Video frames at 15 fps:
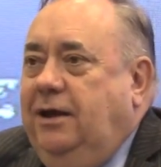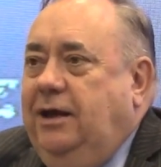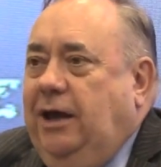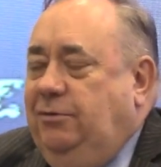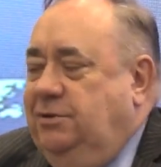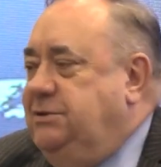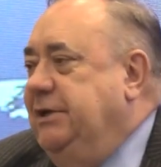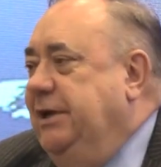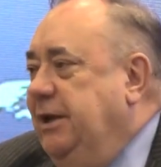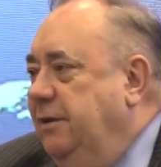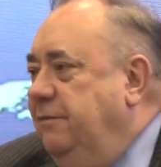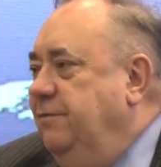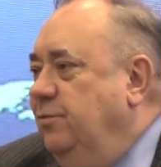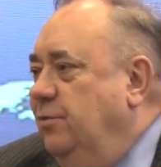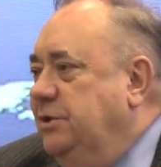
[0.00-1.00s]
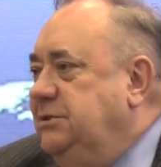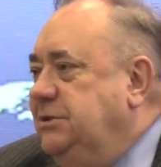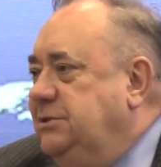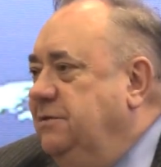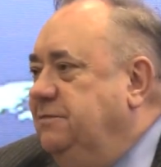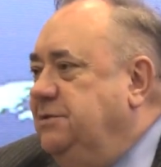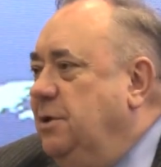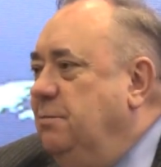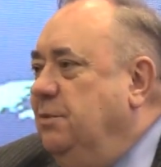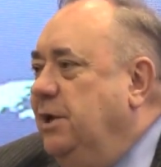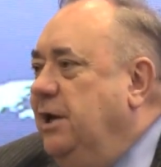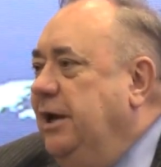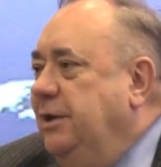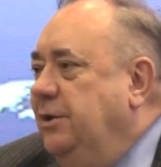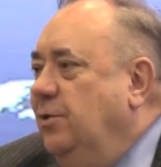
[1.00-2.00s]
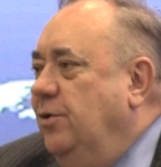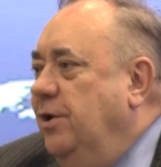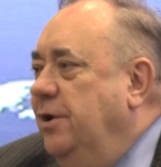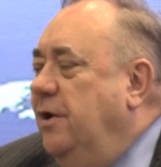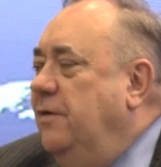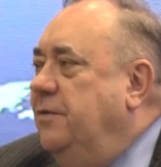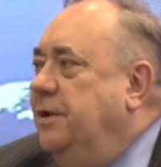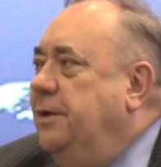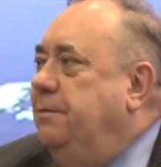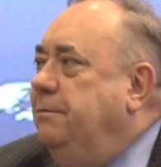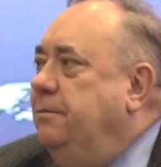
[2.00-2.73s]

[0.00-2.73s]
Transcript: outside influences of some kind or another.